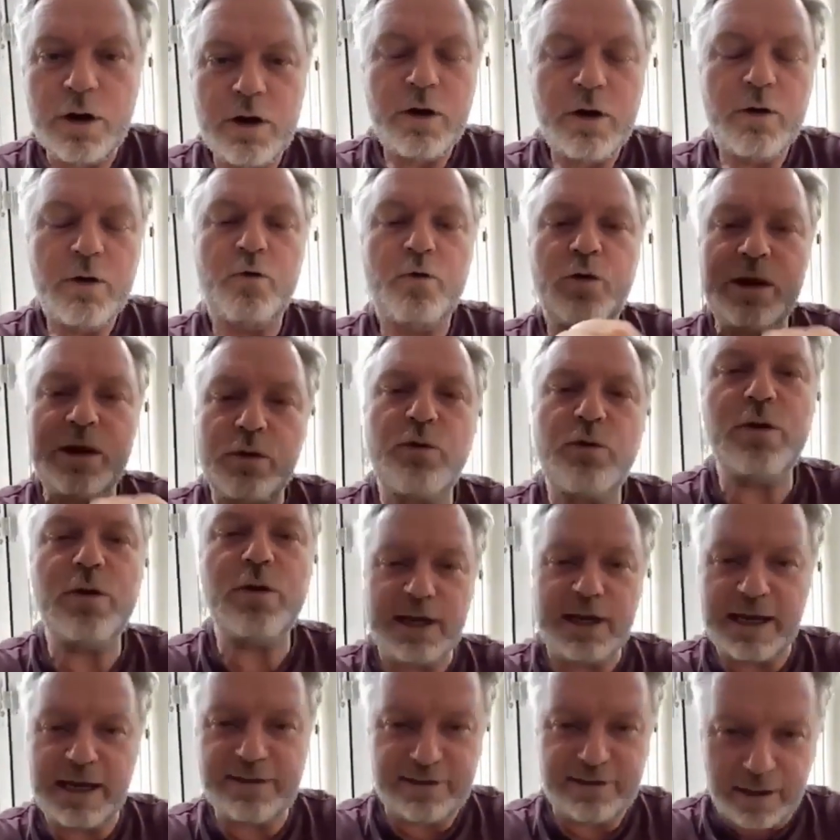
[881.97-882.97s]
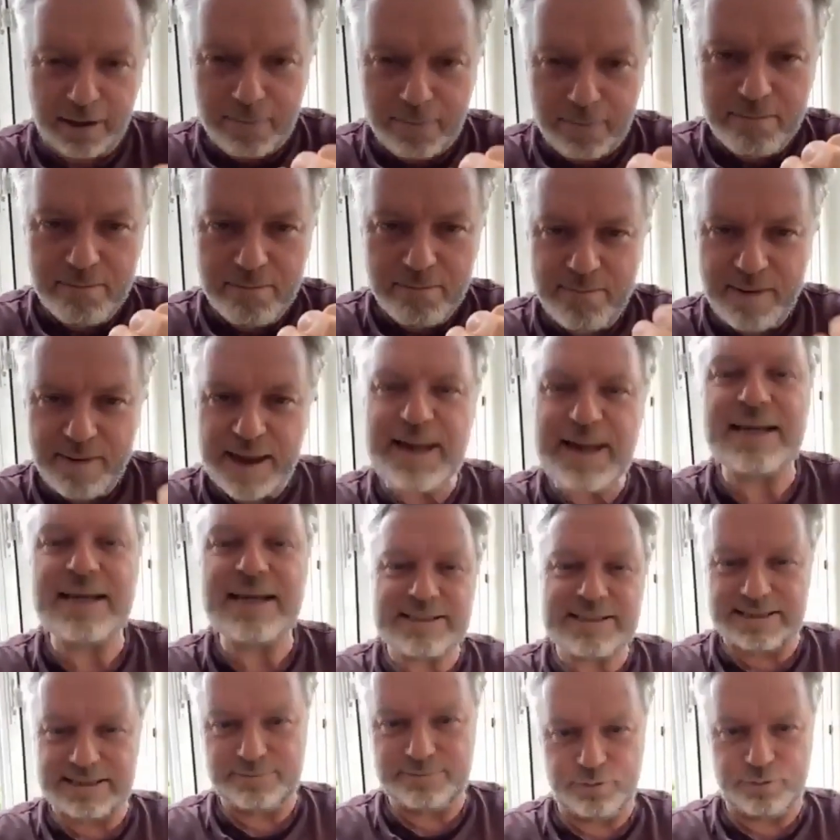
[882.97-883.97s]
We will get
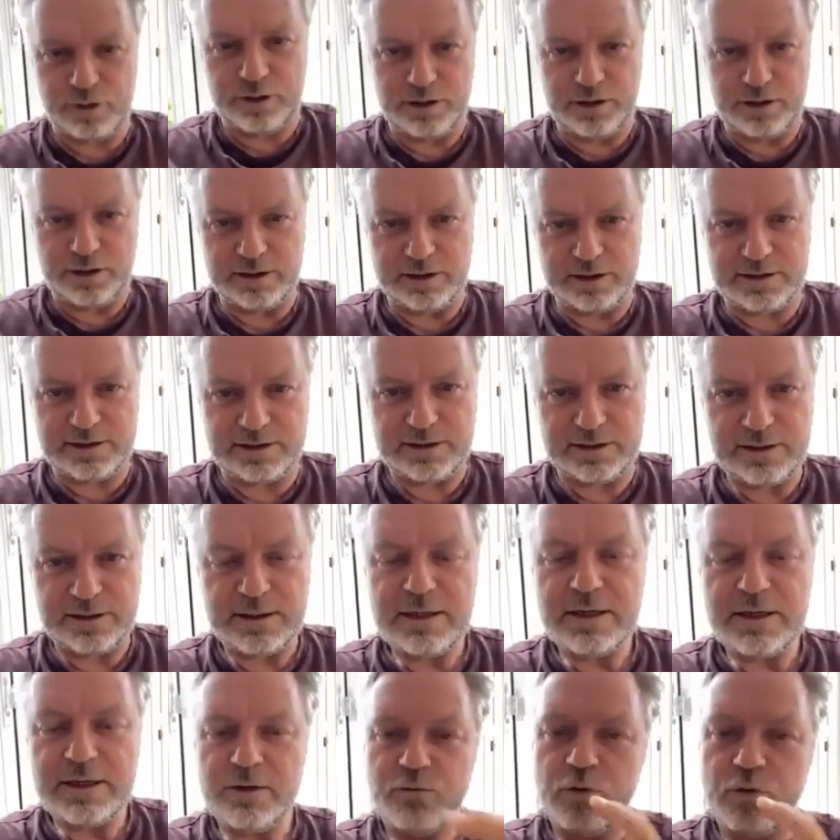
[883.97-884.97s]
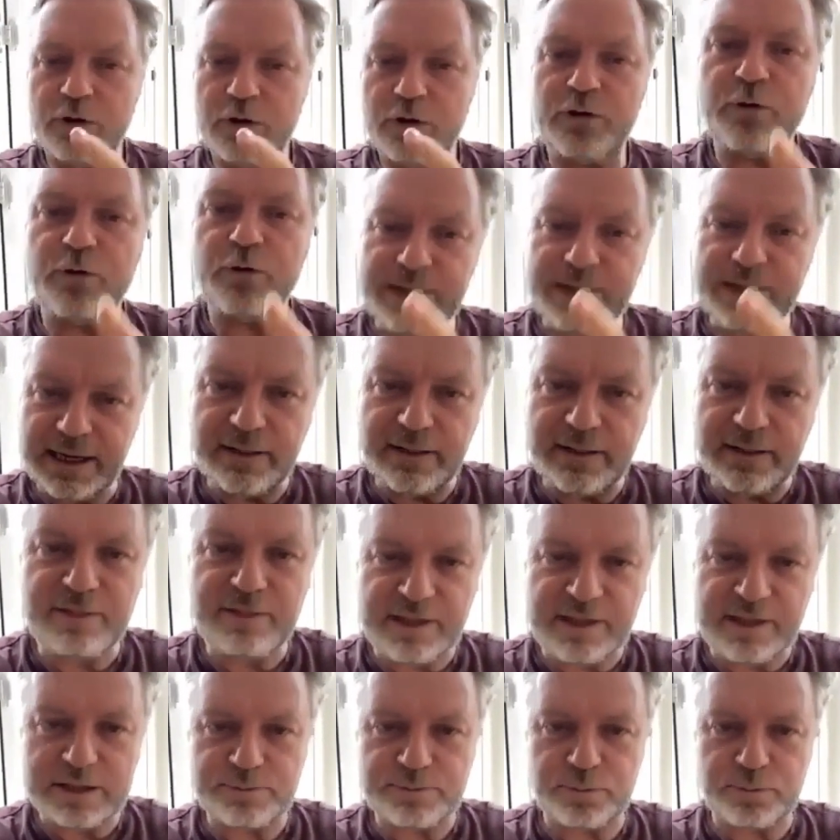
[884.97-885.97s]
amazing products. Once we get
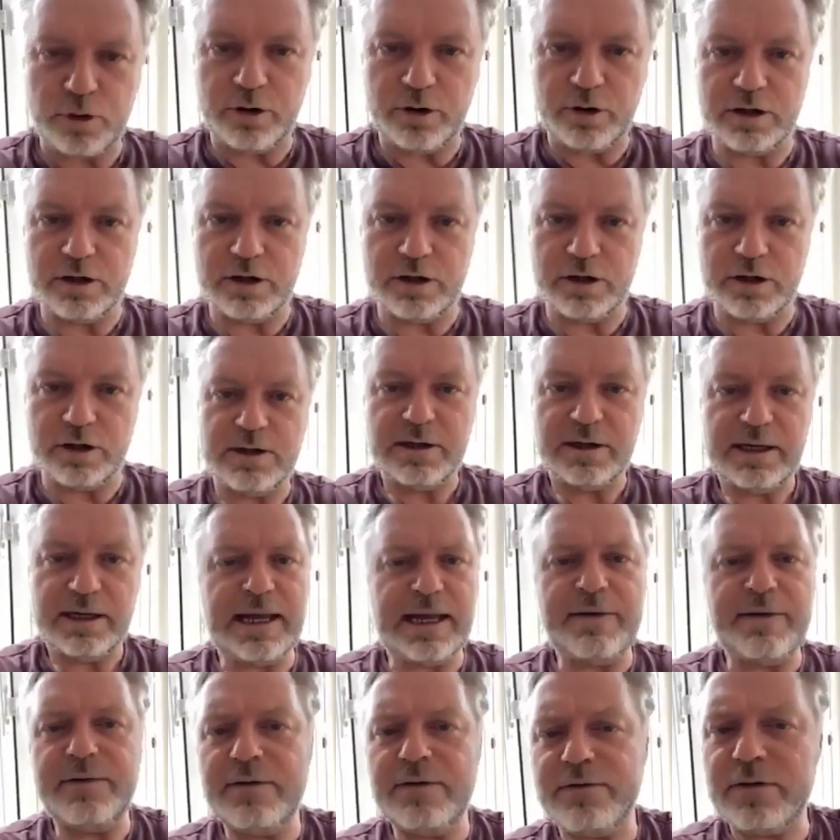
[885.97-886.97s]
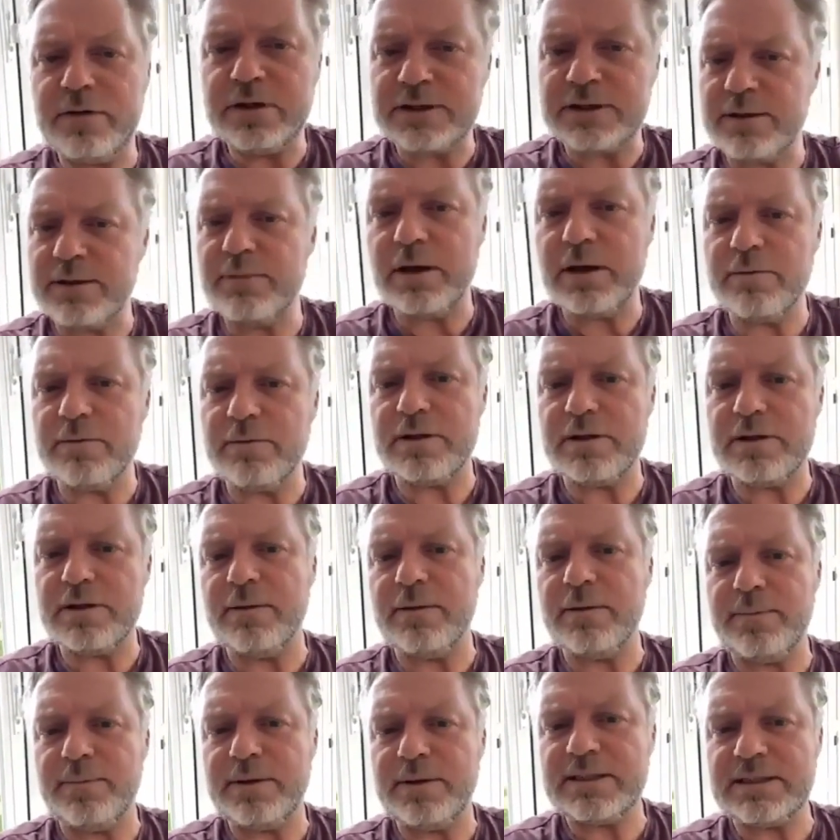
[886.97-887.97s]
these products, even if there's sometimes they
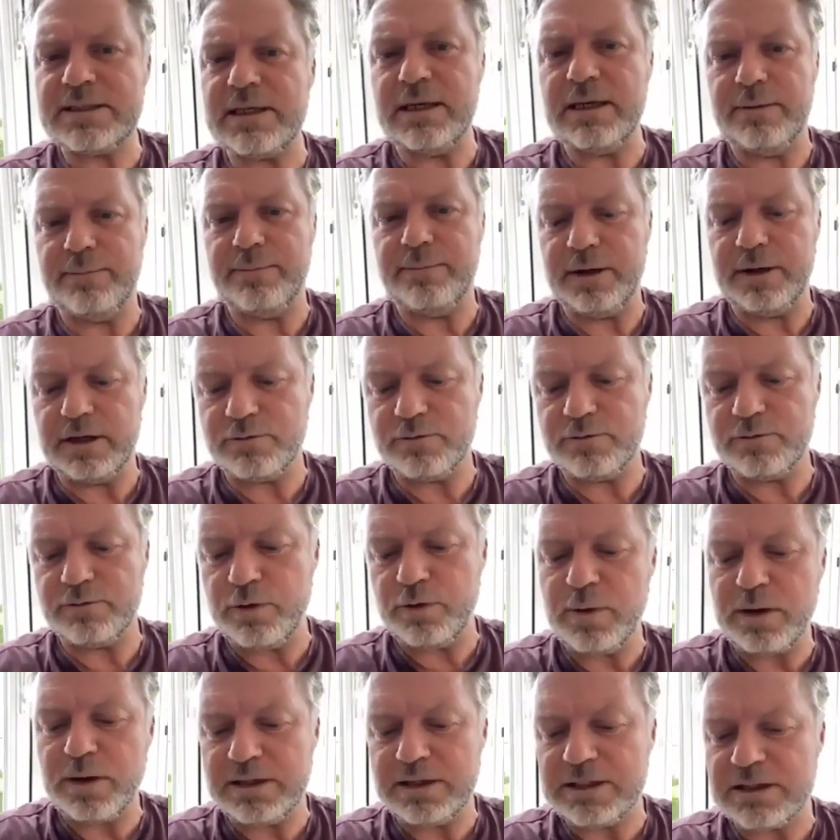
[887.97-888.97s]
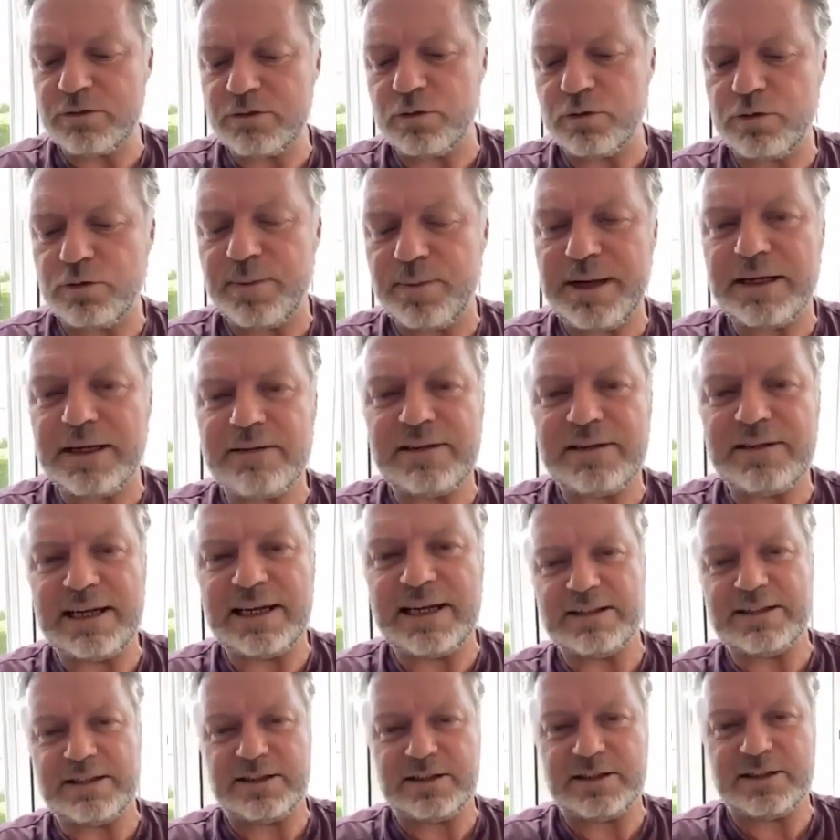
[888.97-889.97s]
might be silly, because we might just want to make a
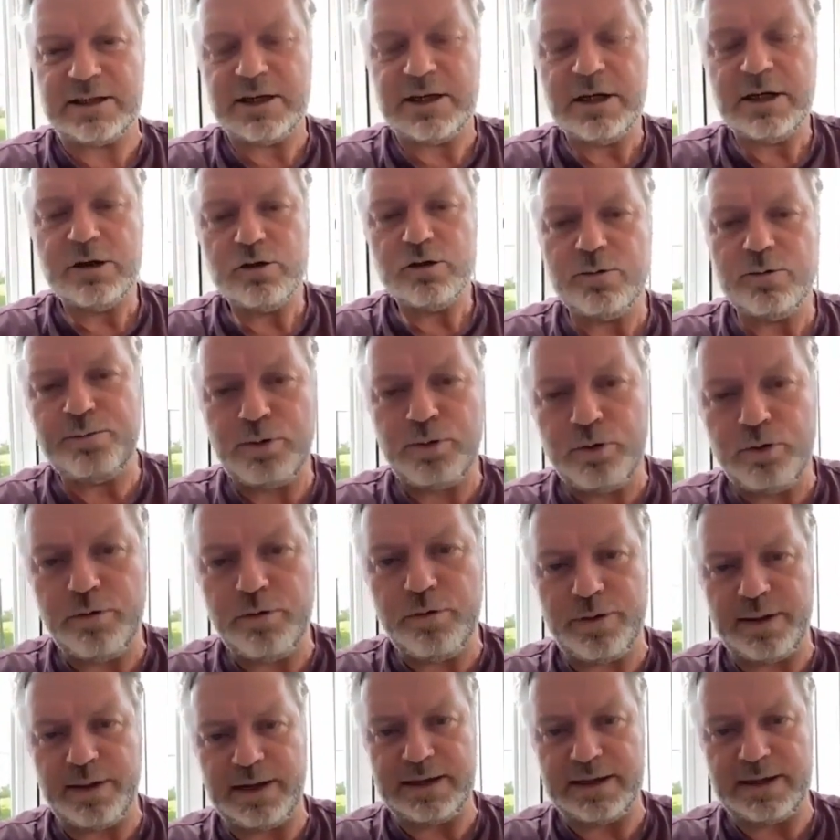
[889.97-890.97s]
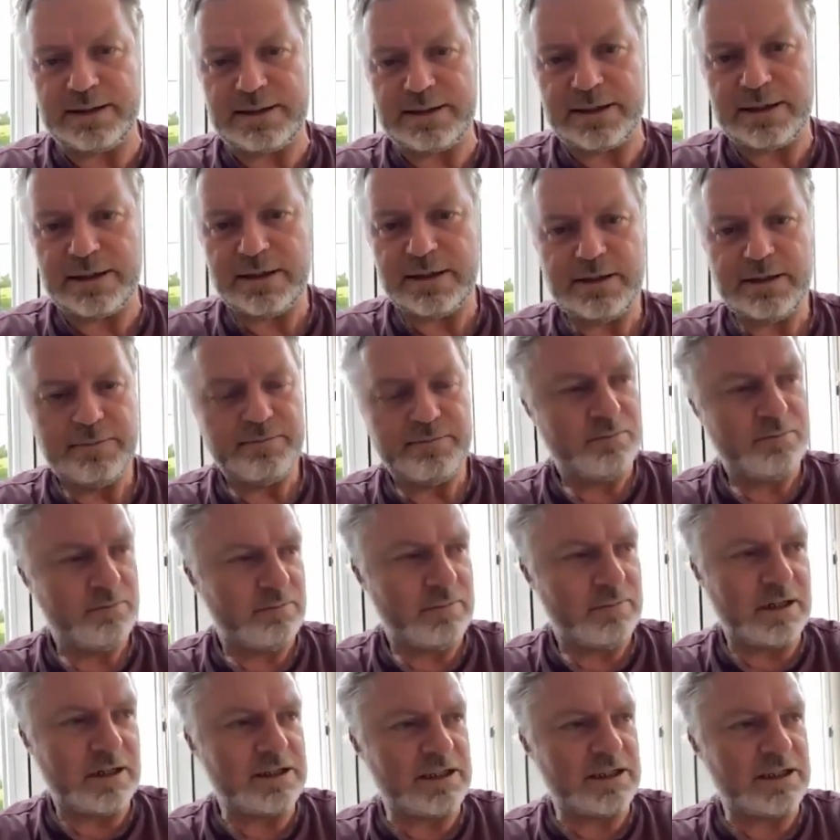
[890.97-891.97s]
test to prove things.
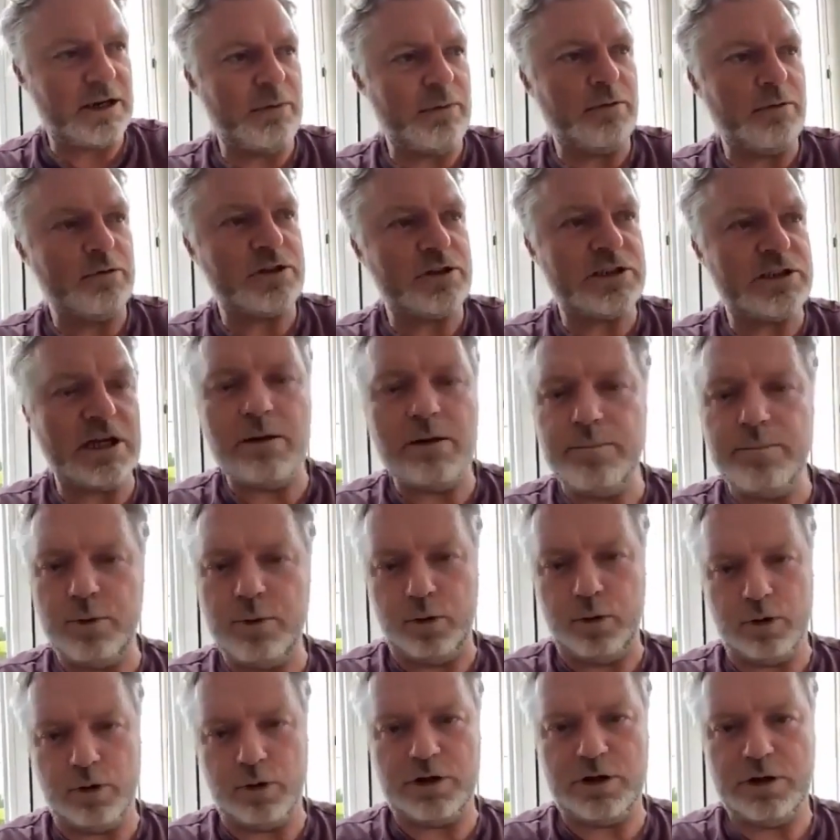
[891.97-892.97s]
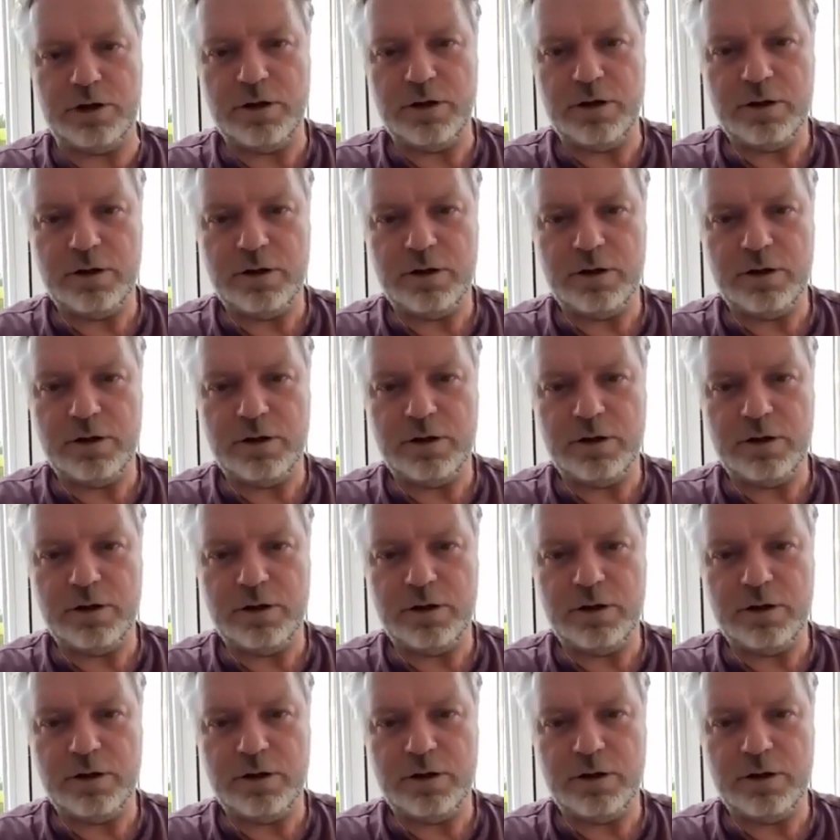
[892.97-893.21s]
Let's say we would sell a book.